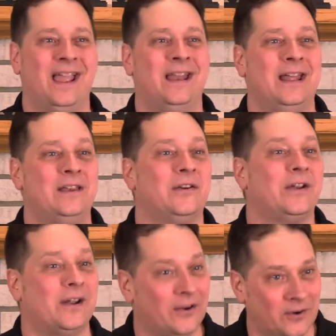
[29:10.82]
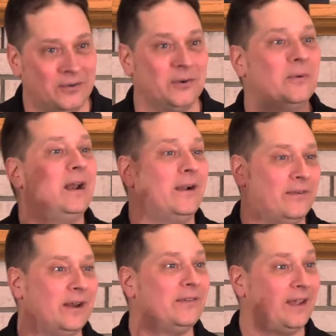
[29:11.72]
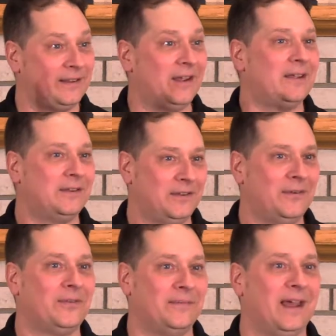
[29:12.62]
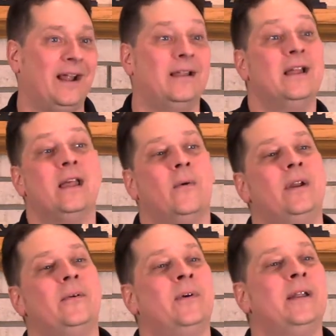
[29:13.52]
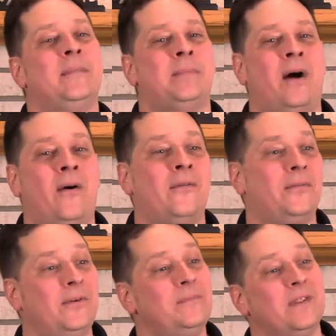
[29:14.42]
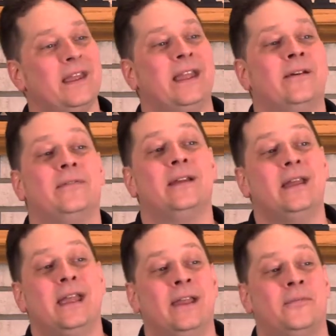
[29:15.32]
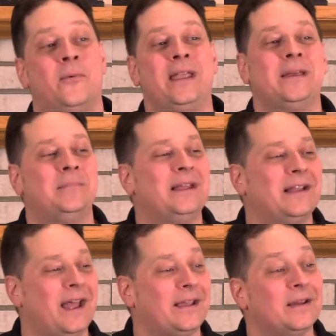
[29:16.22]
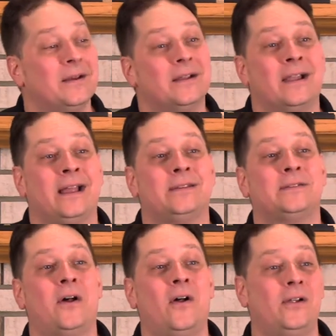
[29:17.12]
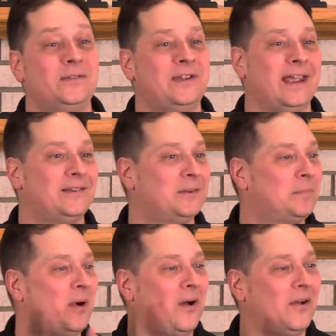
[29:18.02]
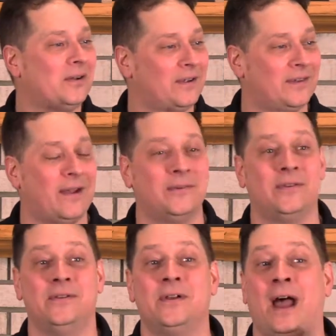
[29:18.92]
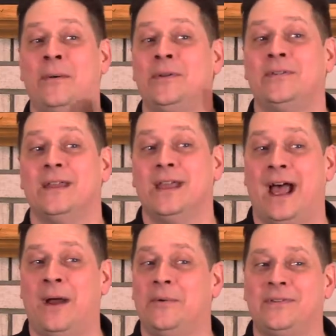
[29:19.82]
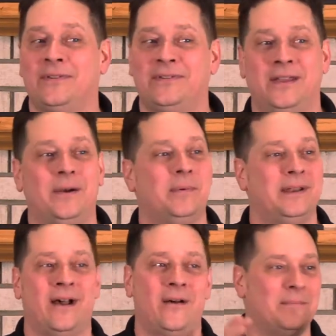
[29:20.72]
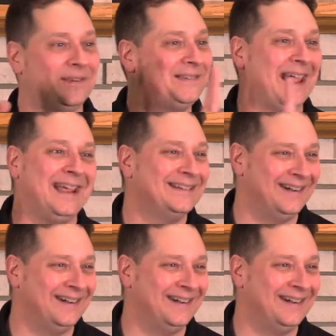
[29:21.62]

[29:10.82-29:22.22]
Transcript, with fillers: And then you're going to go do whatever it is I tell you to do from then on. Wouldn't, wouldn't it be powerful if, if we could be like like Saul changed to Paul because I was a I was I was a sinner but now I'm a saint